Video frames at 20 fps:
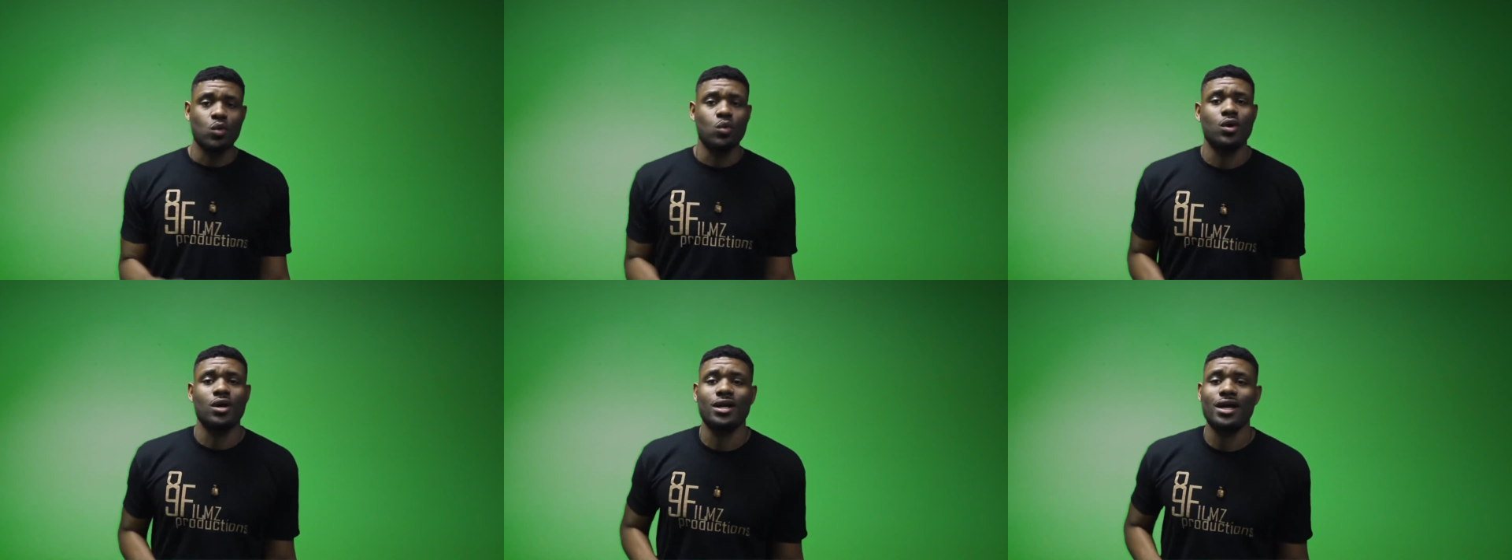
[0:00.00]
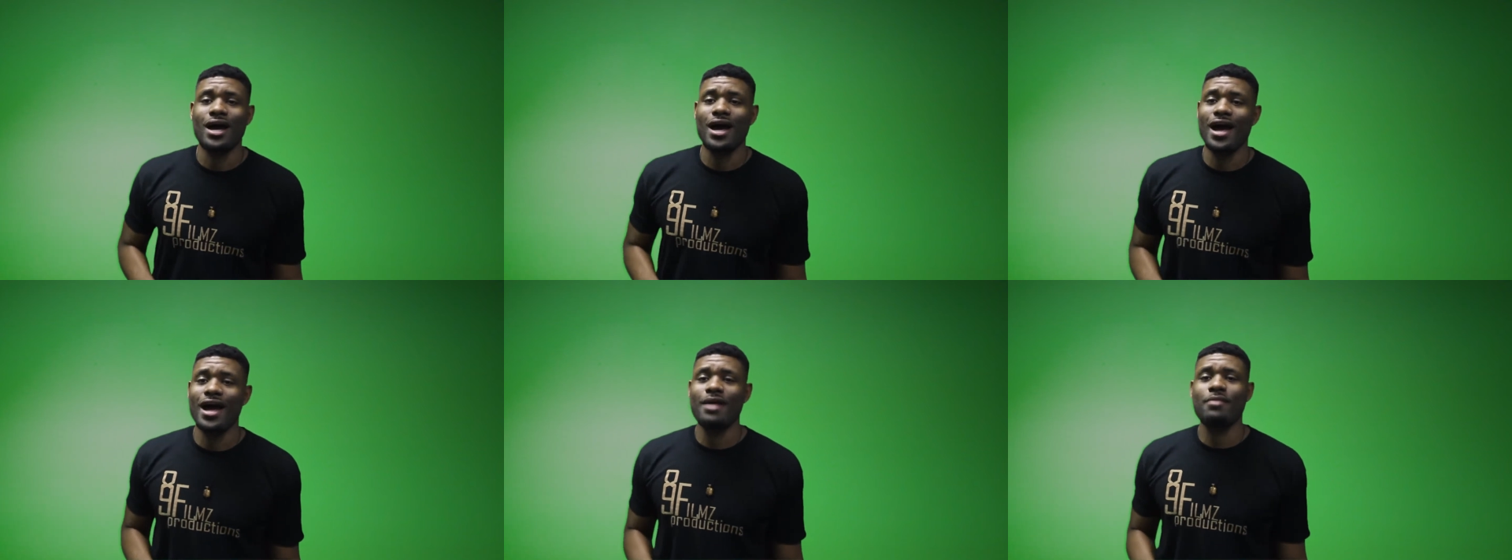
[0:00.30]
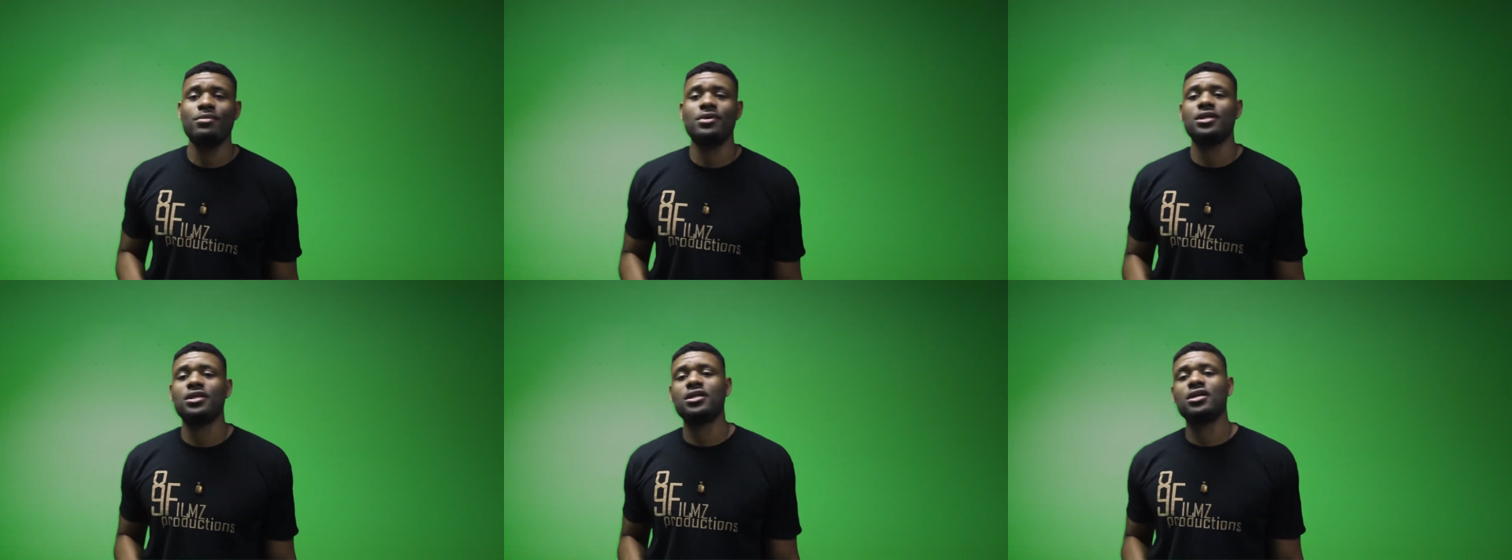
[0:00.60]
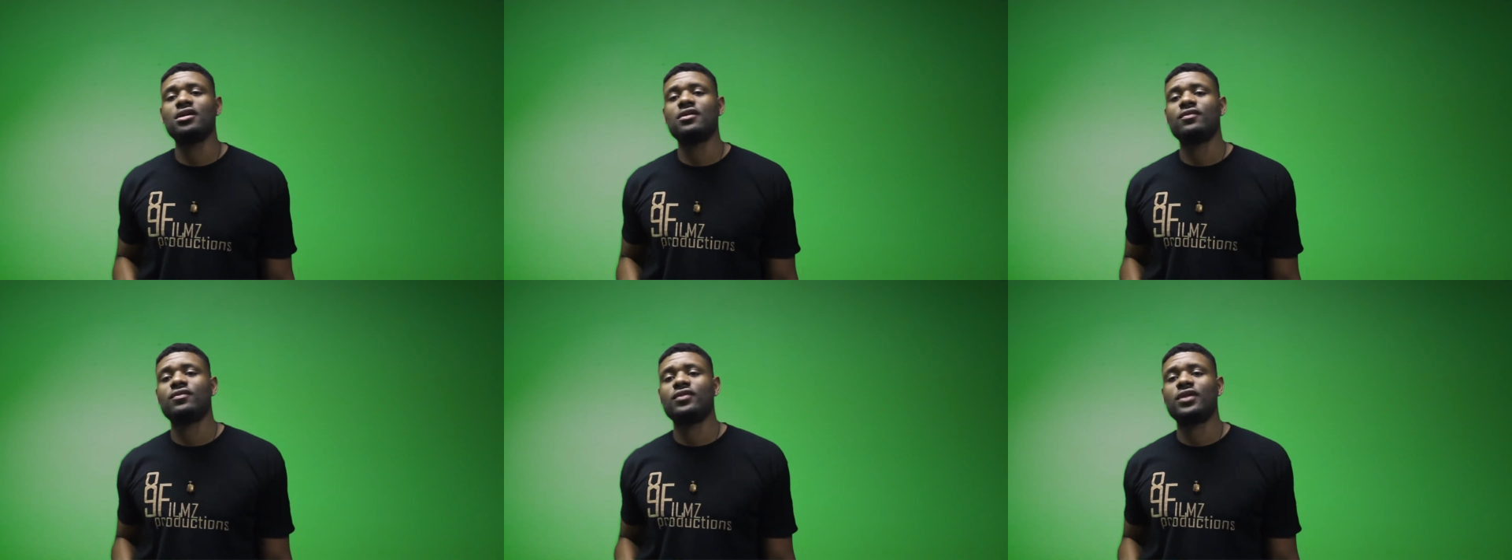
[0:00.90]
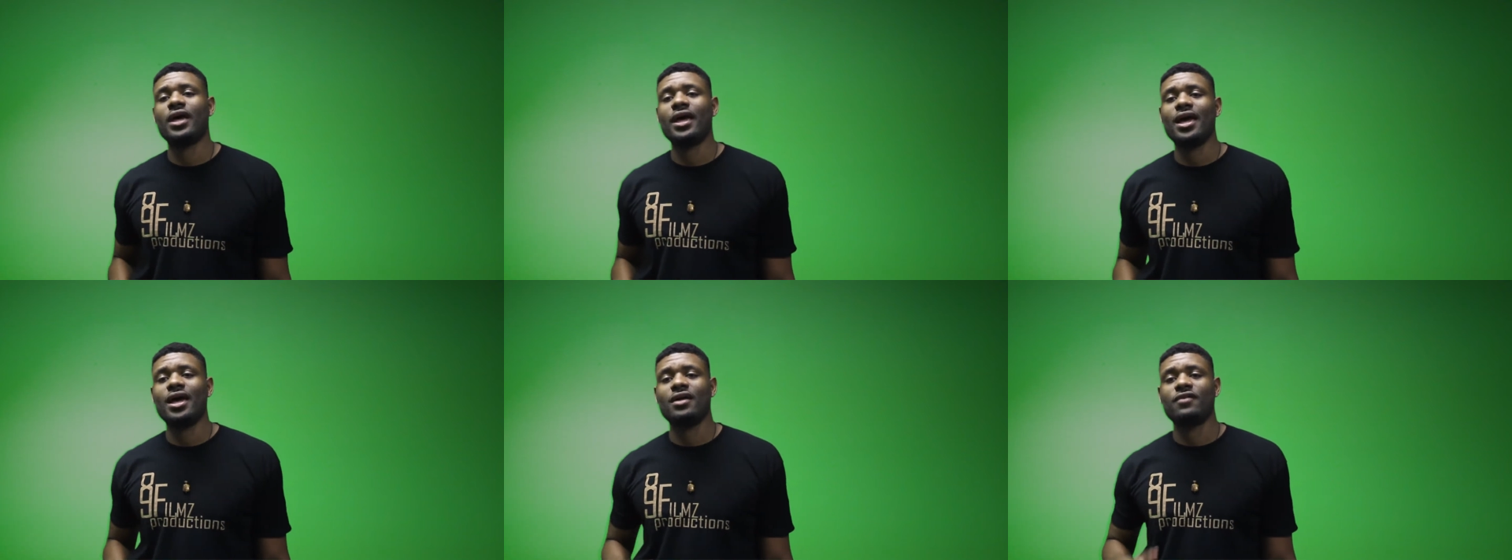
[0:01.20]
what I believe
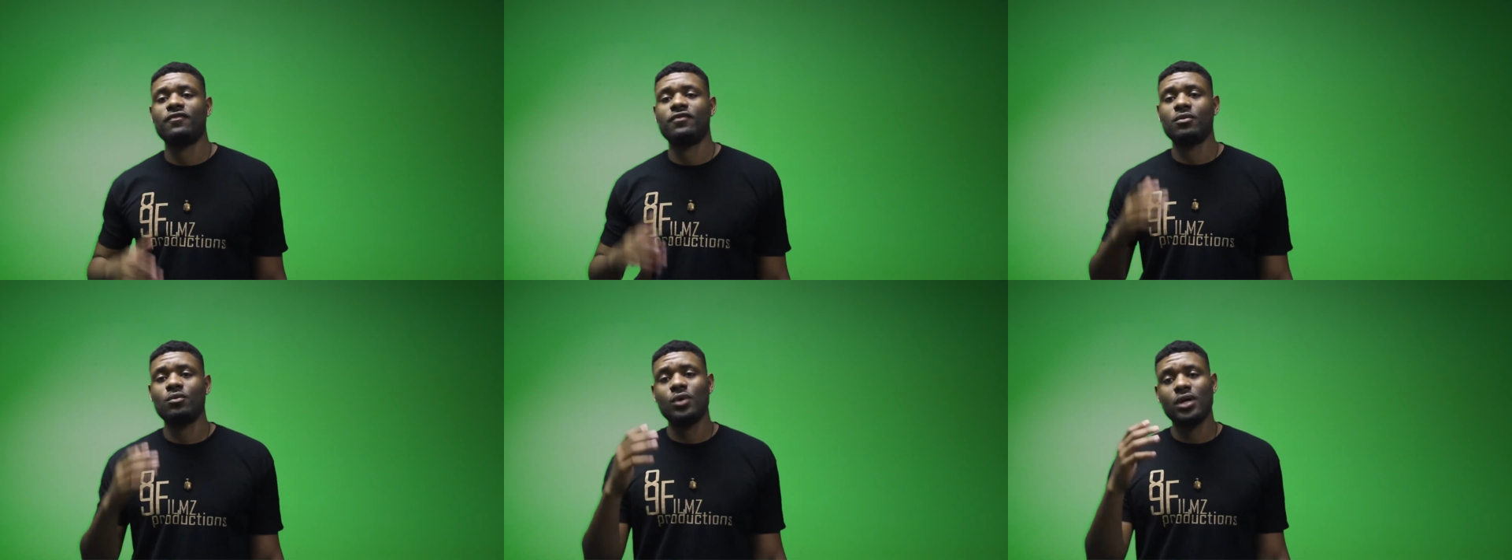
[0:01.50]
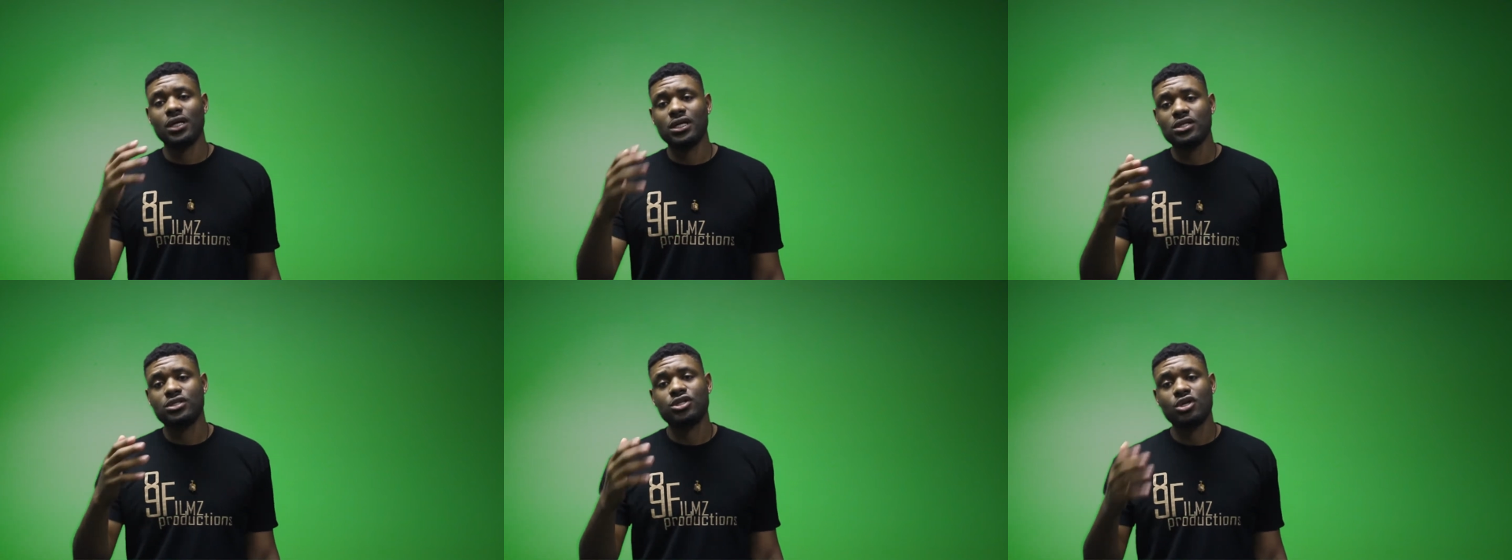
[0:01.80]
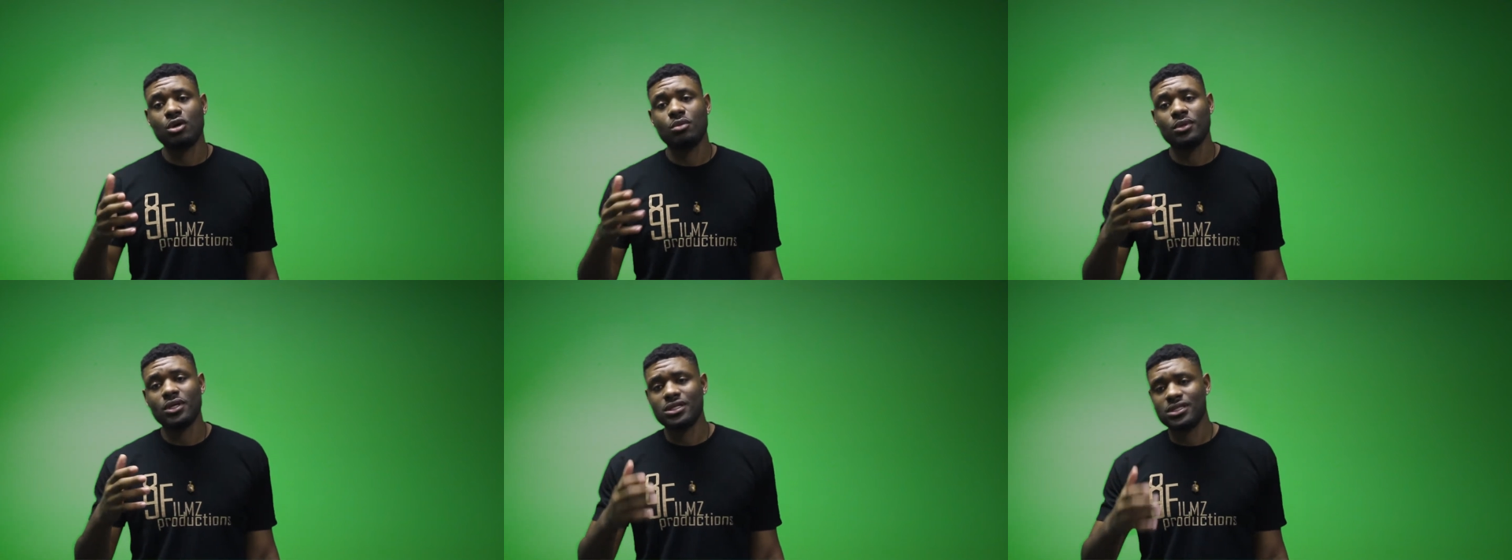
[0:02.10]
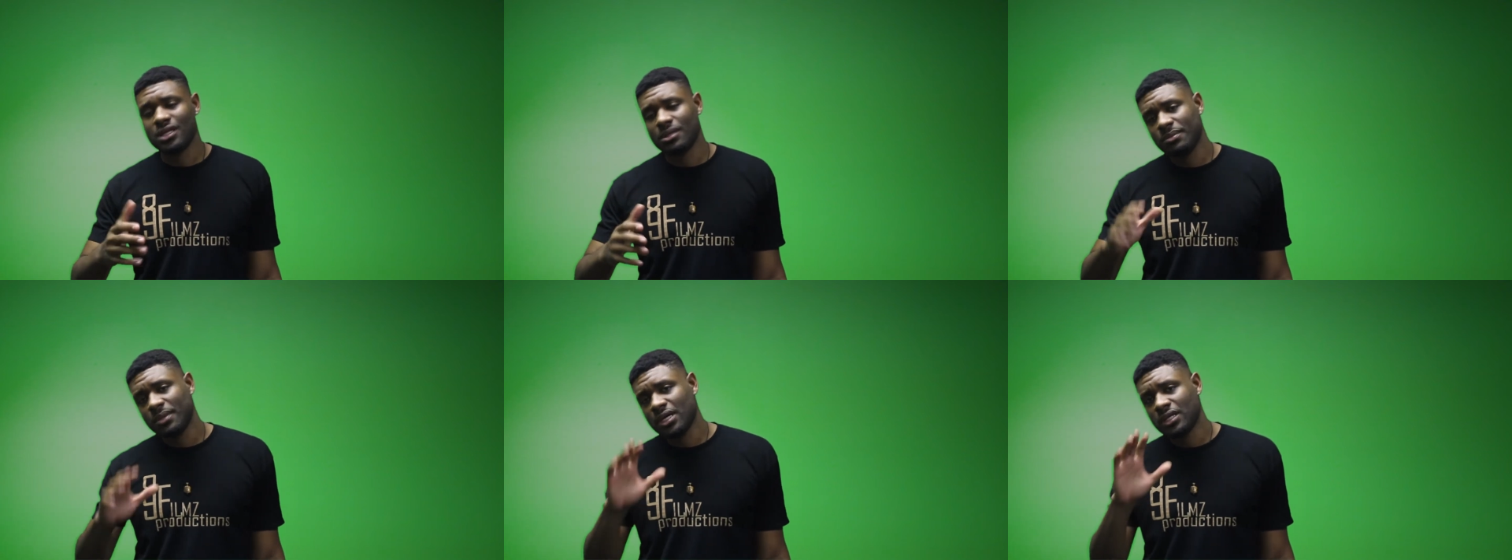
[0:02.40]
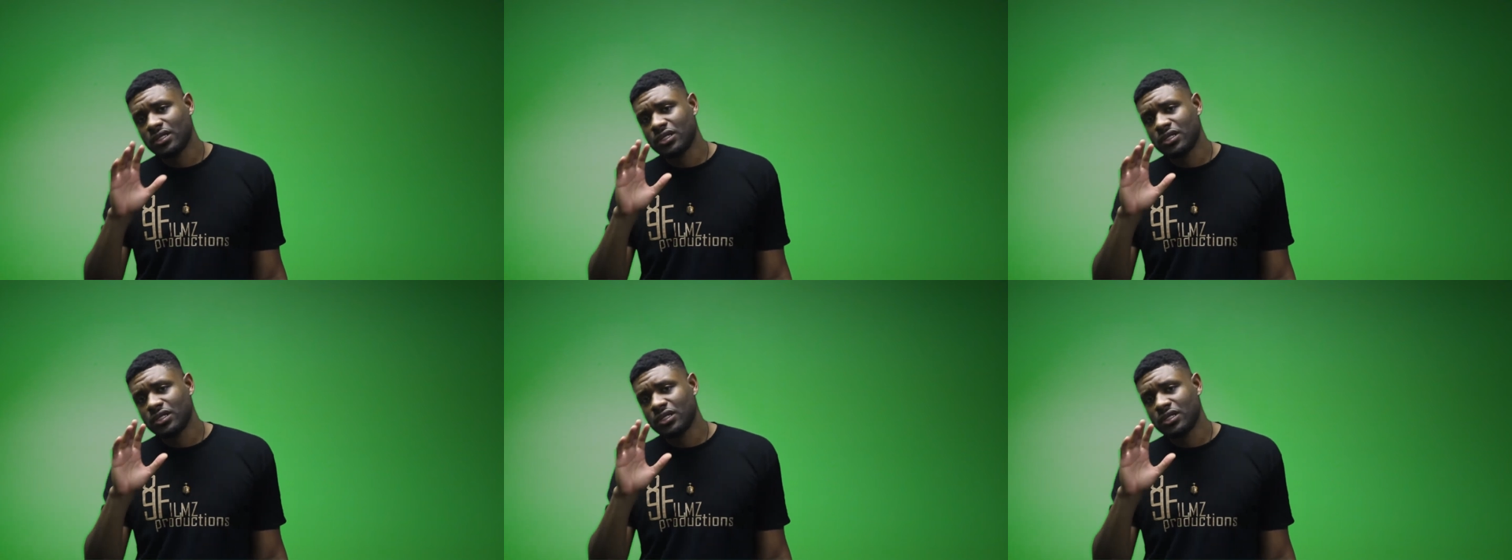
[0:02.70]
that from what he told me, he said, man,